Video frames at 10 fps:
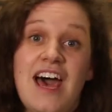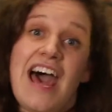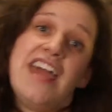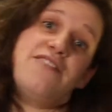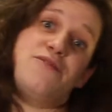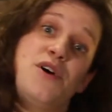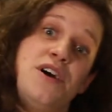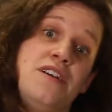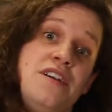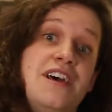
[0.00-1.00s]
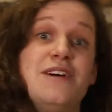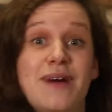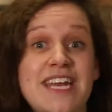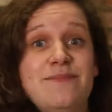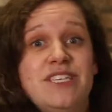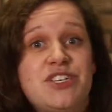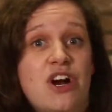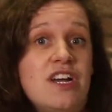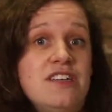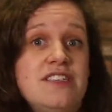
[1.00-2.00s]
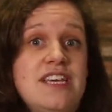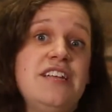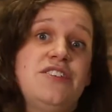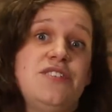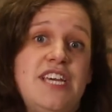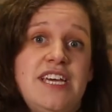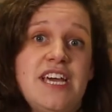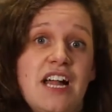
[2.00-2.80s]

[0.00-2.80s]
Hi everyone, my name is Charlotte and today